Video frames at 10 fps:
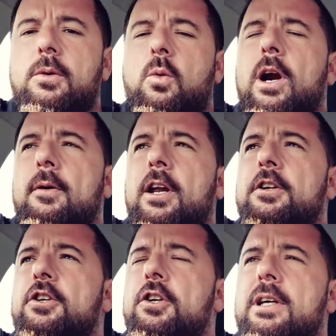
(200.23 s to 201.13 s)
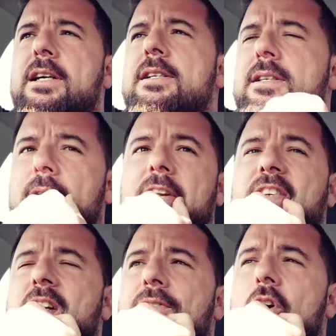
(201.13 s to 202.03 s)
what I'm going to do is I'm going
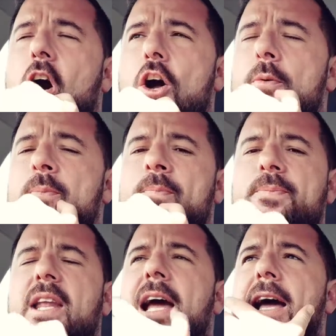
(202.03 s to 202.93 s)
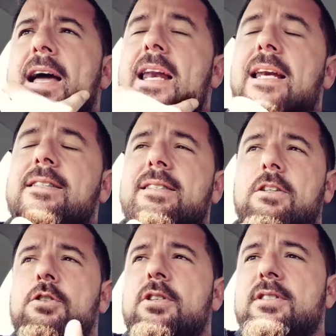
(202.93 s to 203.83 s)
to travel home and
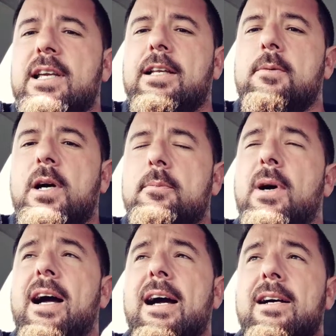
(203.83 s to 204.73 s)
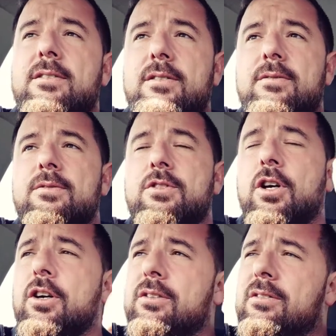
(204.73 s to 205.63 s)
tell you exactly about my house.
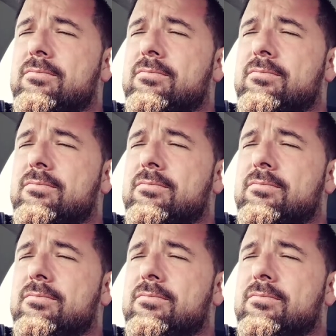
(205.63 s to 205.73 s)
So